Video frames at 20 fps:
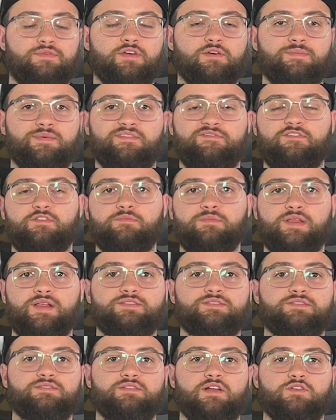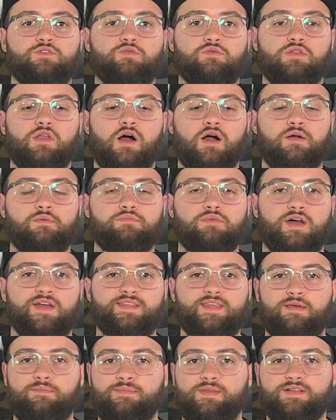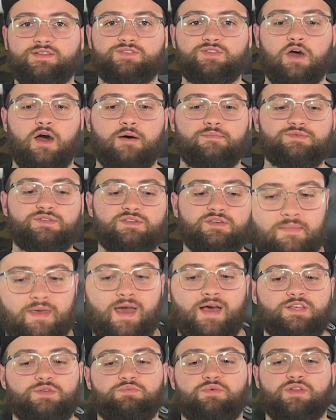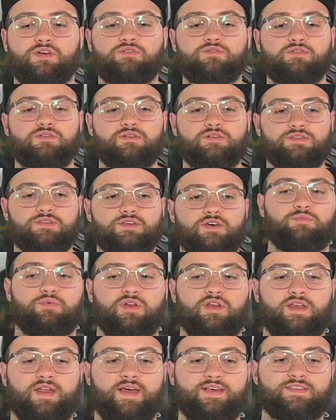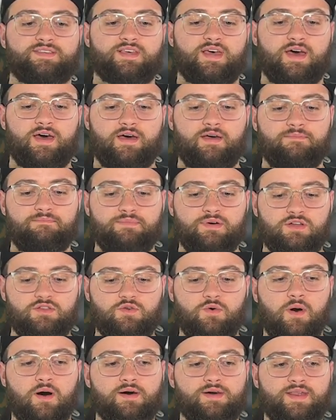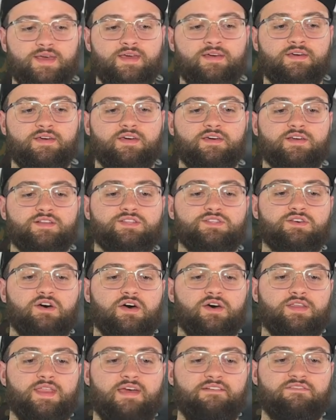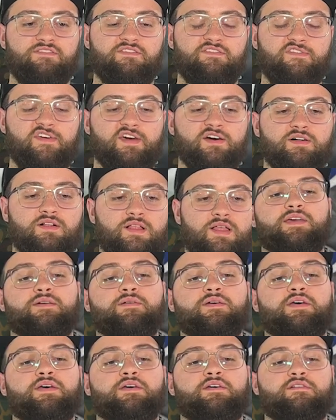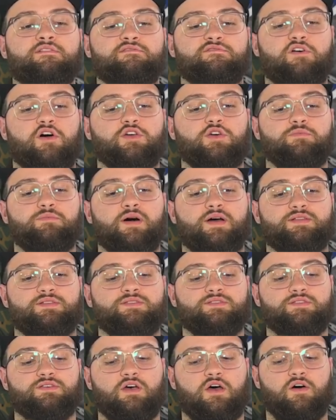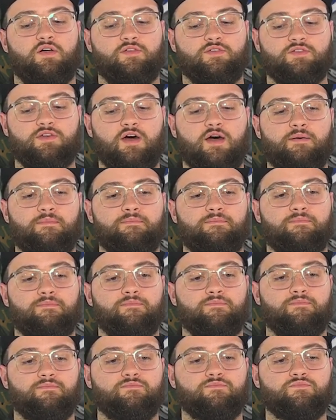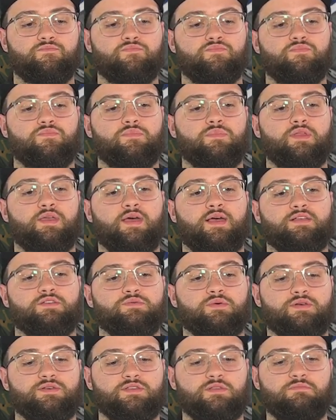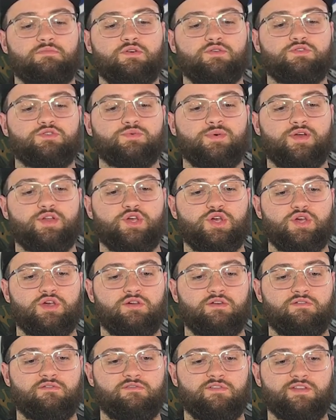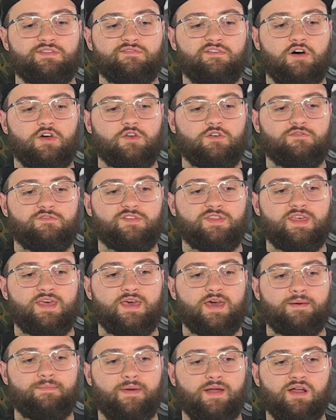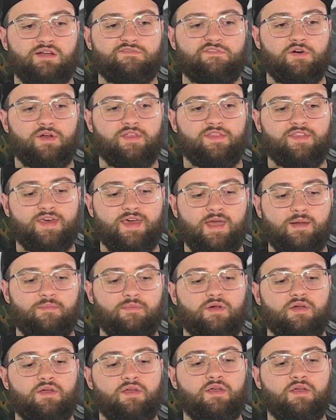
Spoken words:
Took me a few minutes, not too long, probably 10 minutes tops. Yeah, it's pretty cool. So pretty nice build quality, good solid heavy feel. Volume buttons on the top, as well as the mute switch for the volume for the microphone and the camera,